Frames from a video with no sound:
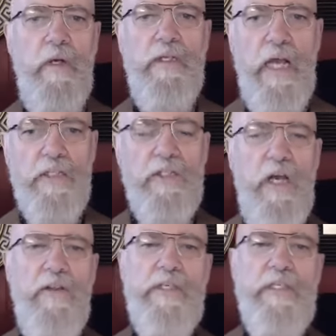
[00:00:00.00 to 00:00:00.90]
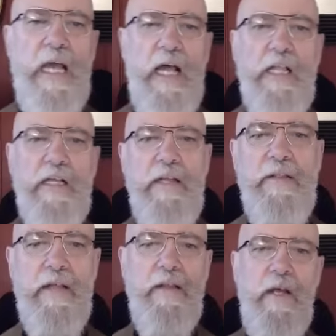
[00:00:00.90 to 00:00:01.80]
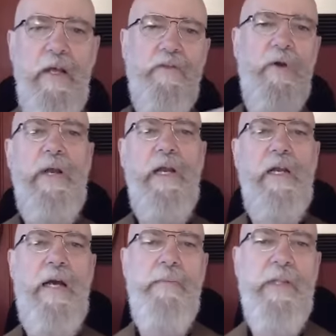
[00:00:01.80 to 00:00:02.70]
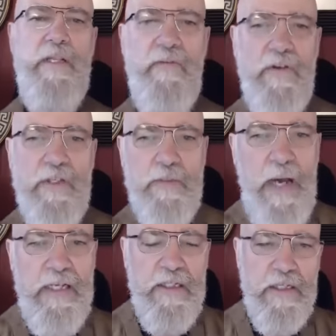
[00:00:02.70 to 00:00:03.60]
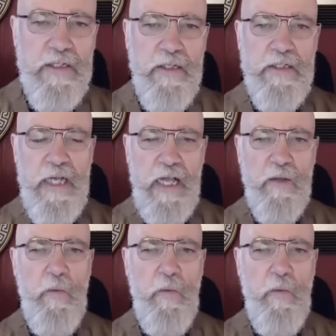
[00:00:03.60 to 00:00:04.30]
nuts on the salad, and then throwing a couple of different spices on the salad.